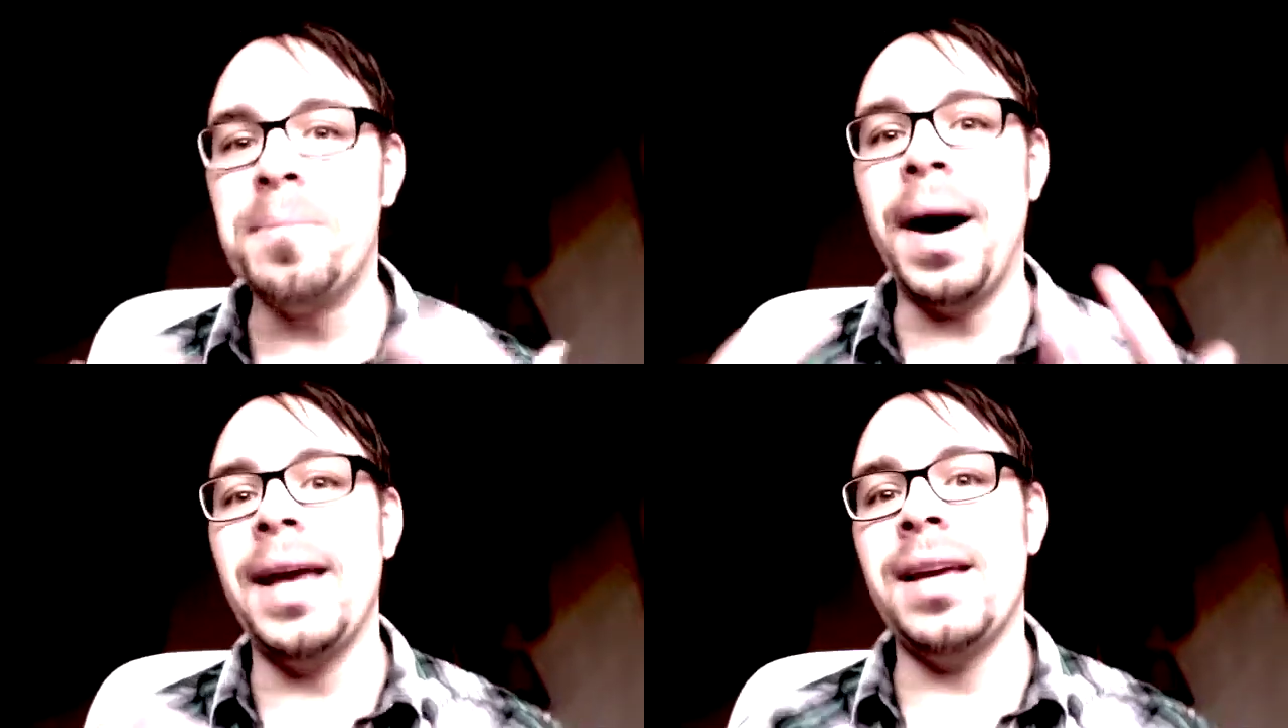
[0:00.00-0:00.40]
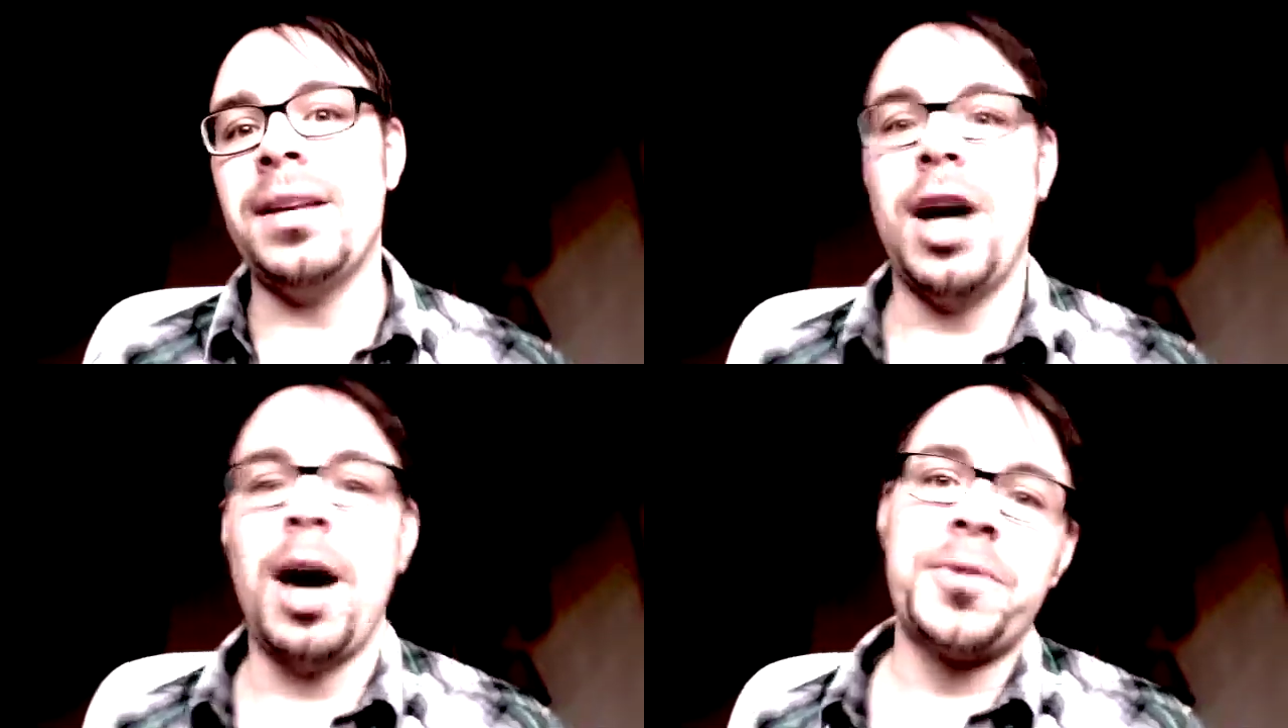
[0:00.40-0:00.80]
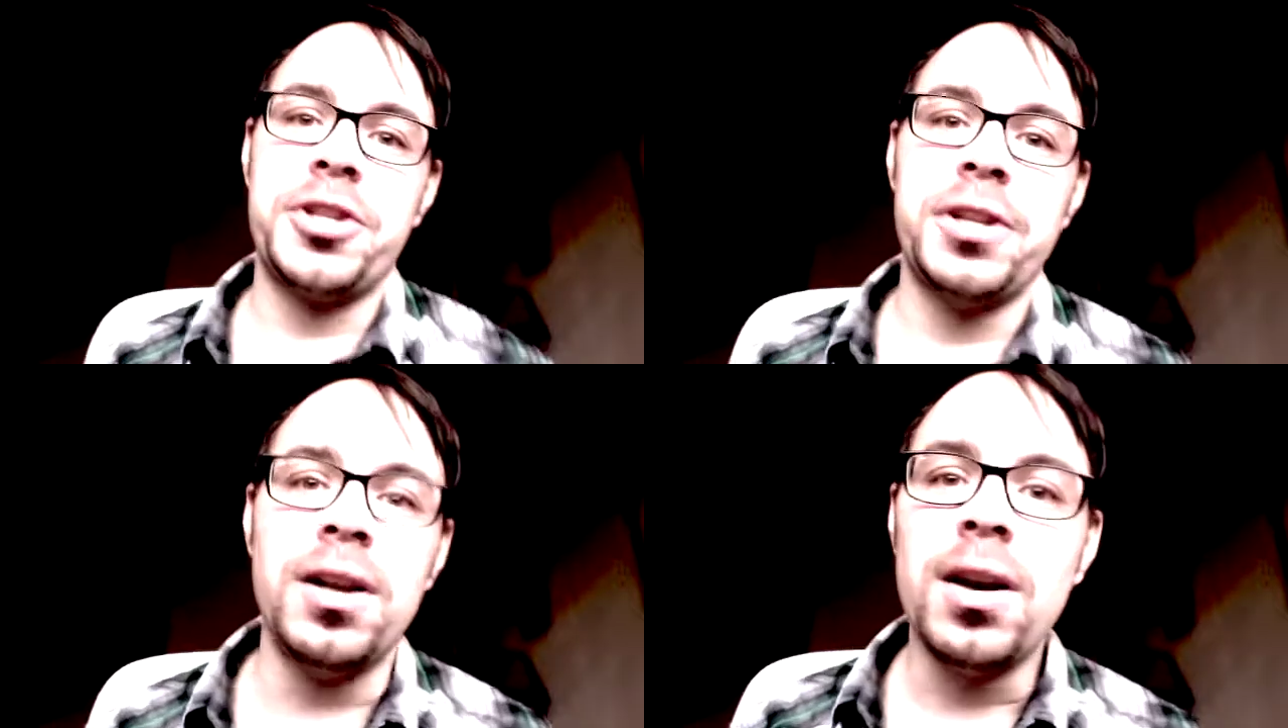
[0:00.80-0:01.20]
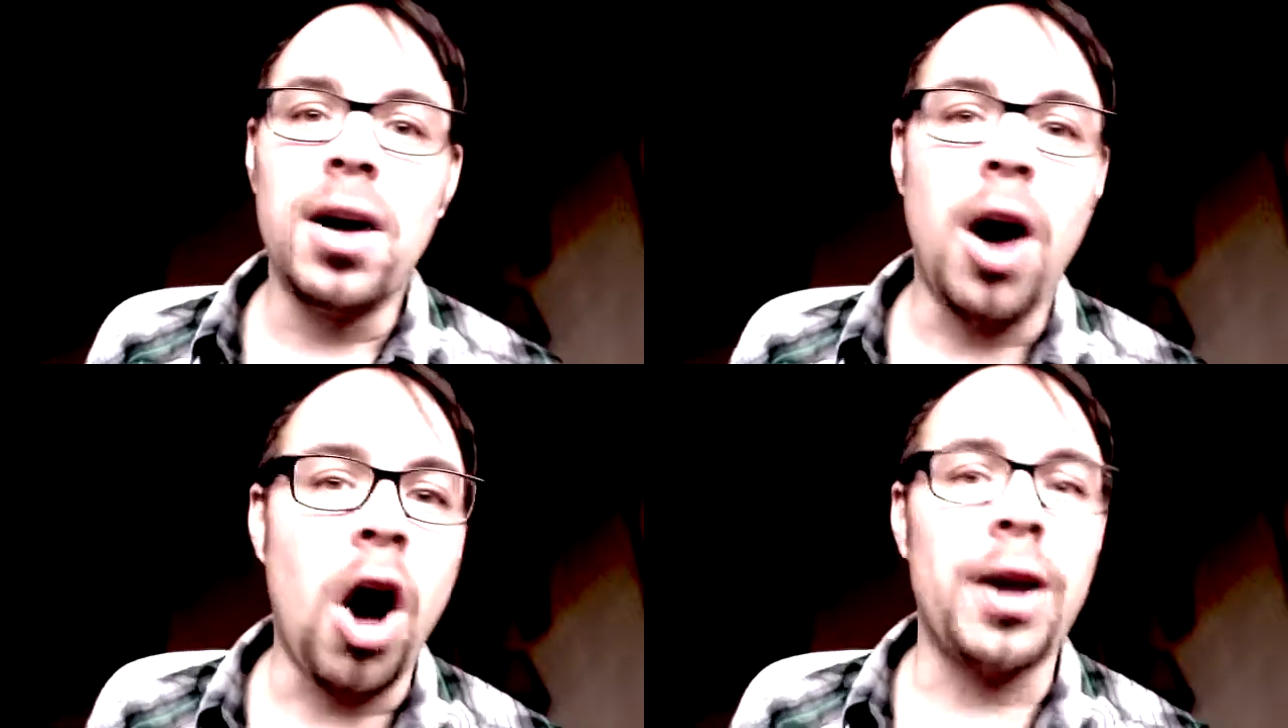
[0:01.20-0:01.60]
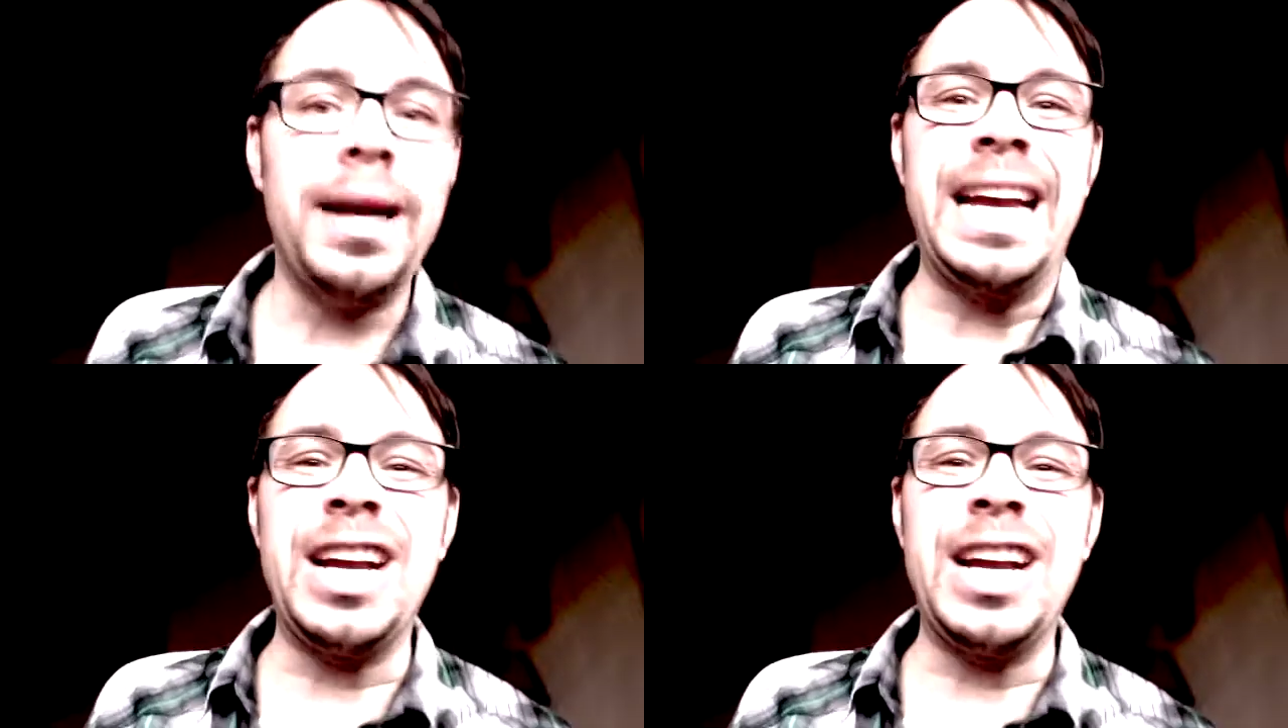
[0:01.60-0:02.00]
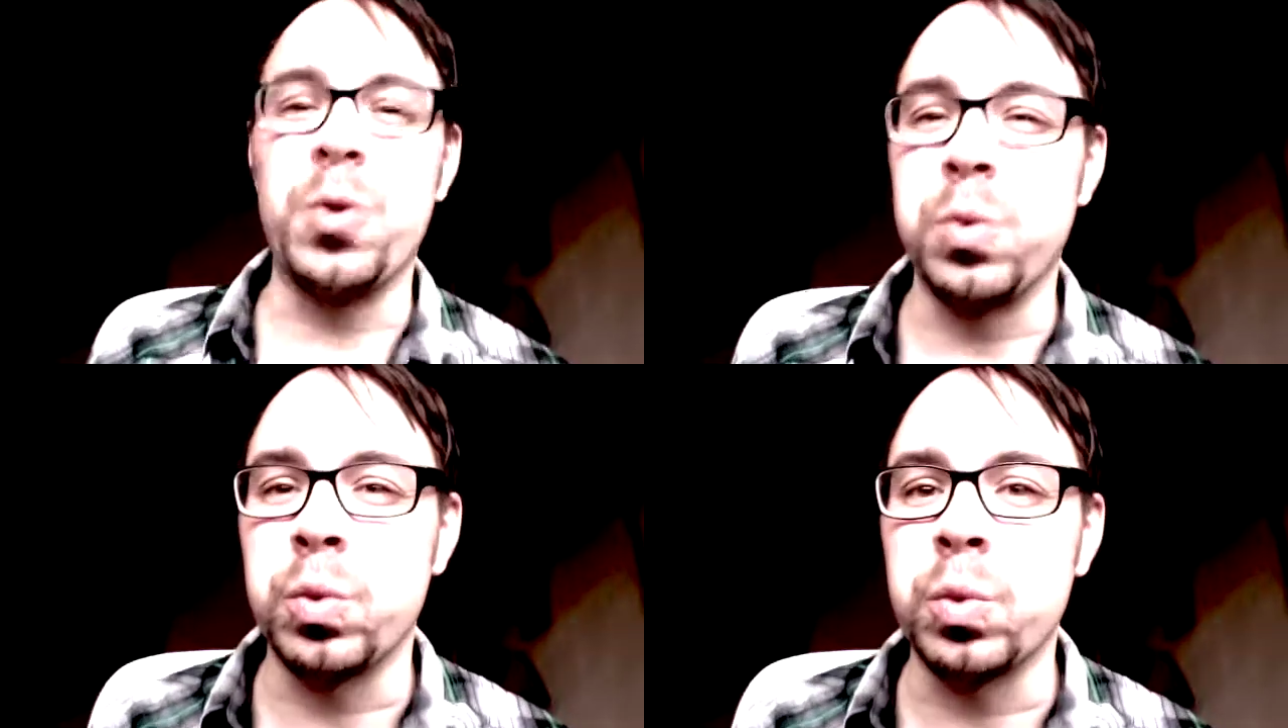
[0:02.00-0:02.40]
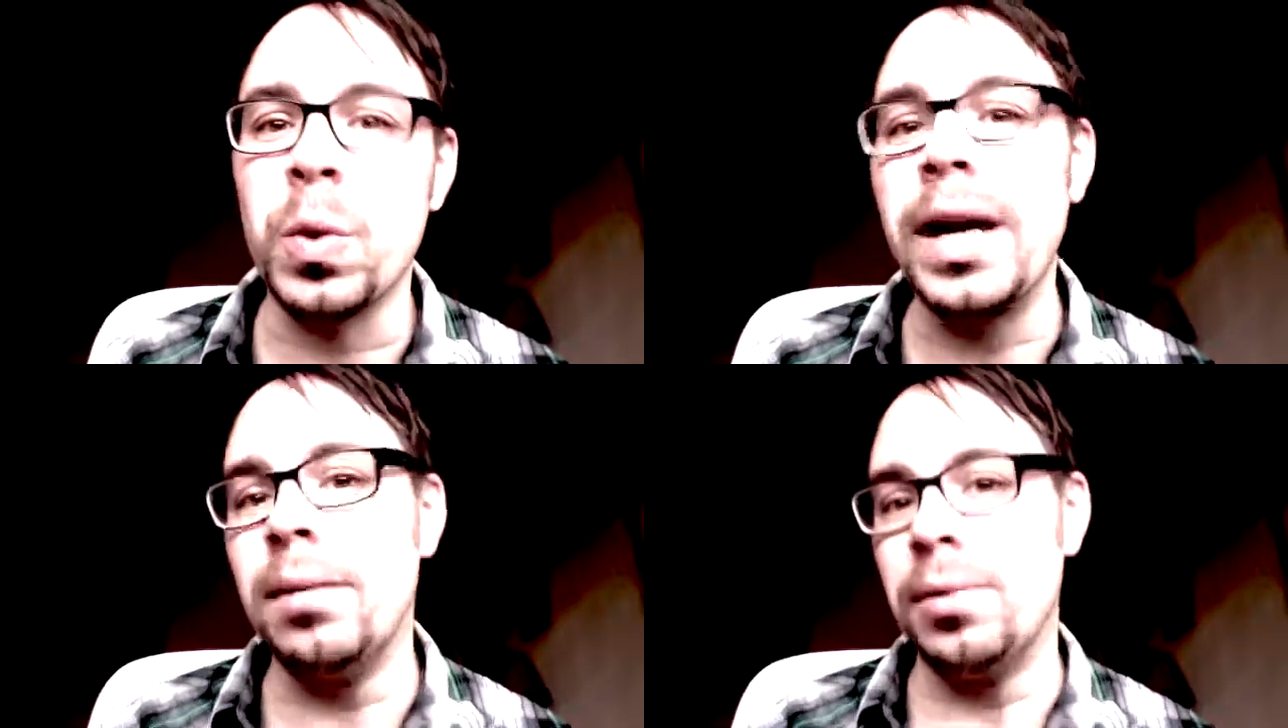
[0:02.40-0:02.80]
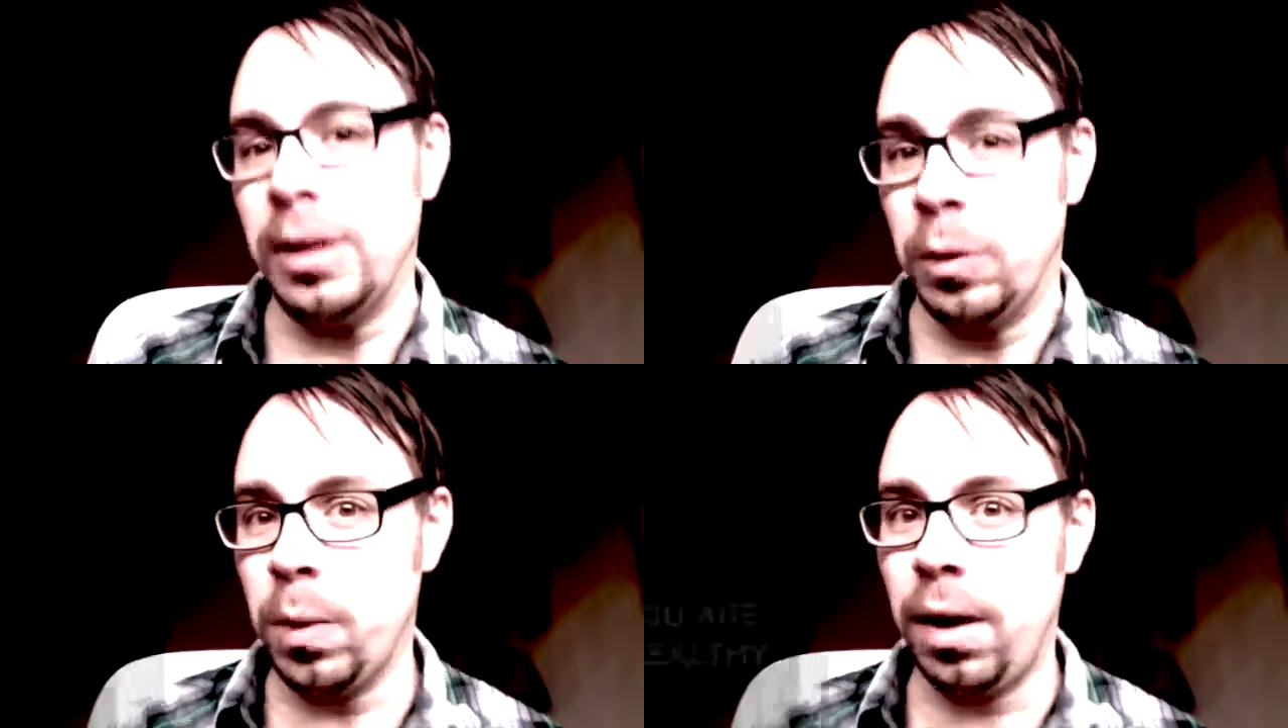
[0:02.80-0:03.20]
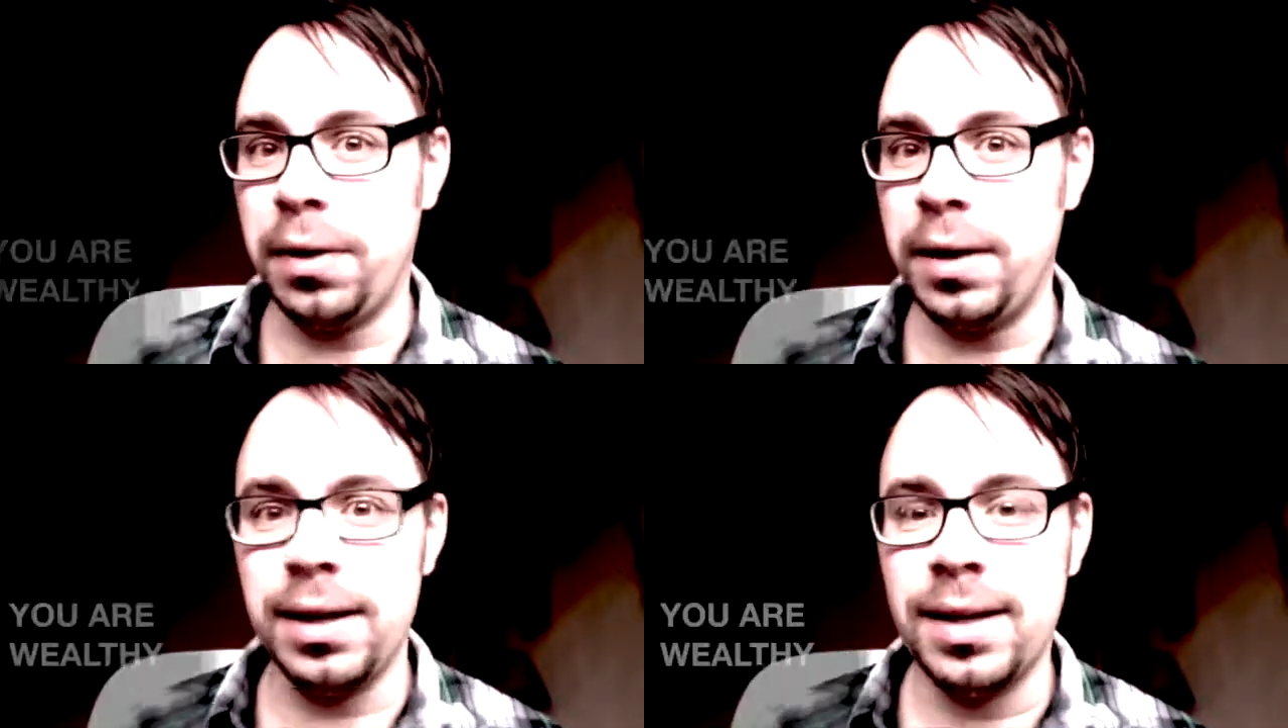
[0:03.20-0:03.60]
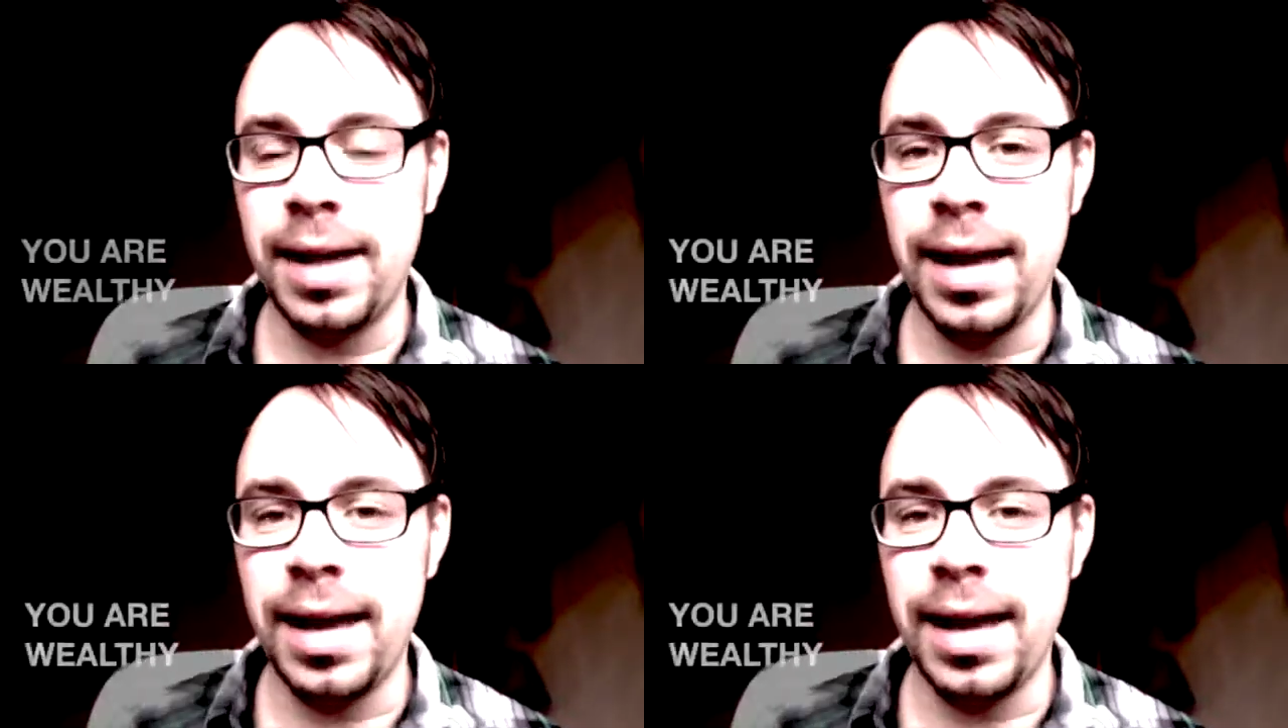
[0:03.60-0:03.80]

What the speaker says: by adoption, are incredibly wealthy